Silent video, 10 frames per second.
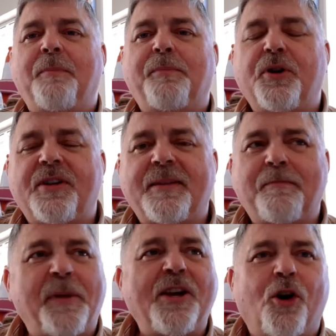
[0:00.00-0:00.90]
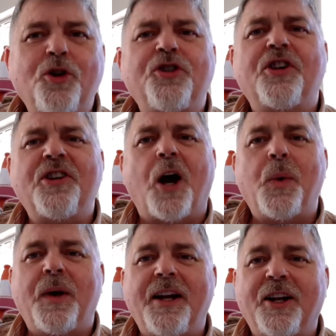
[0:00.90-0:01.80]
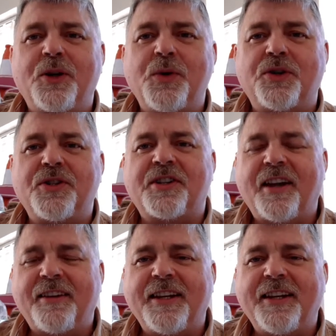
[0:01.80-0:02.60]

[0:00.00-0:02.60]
but be under no illusions,